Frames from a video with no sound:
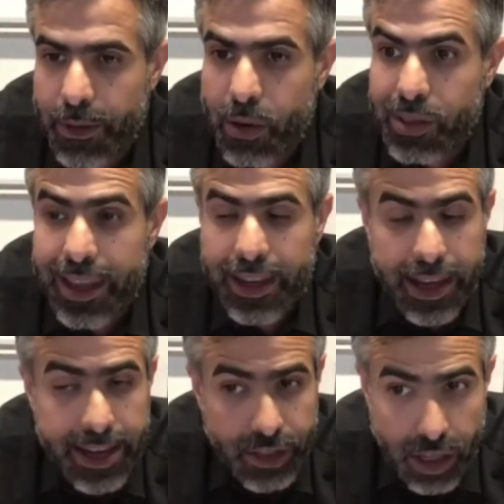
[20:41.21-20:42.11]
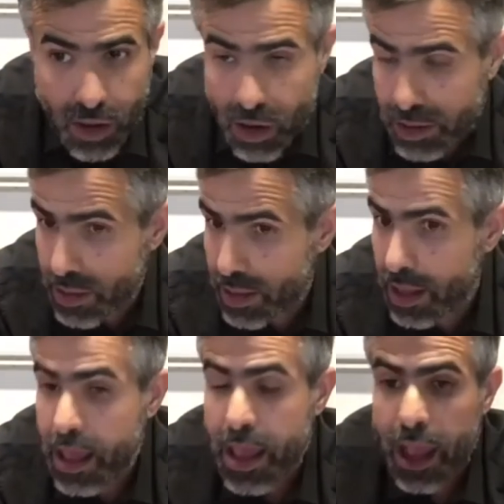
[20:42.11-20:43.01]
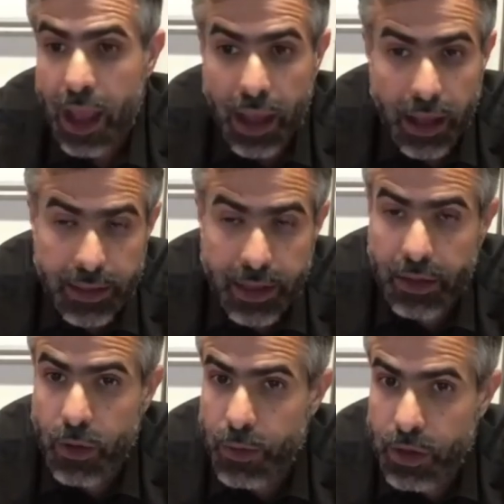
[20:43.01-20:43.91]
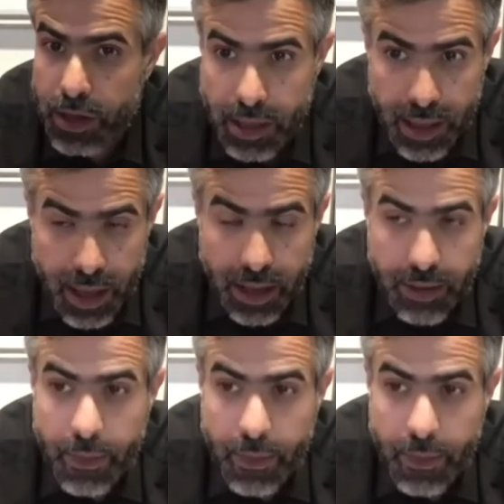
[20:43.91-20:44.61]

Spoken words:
because I engaged a lot in the art and community there.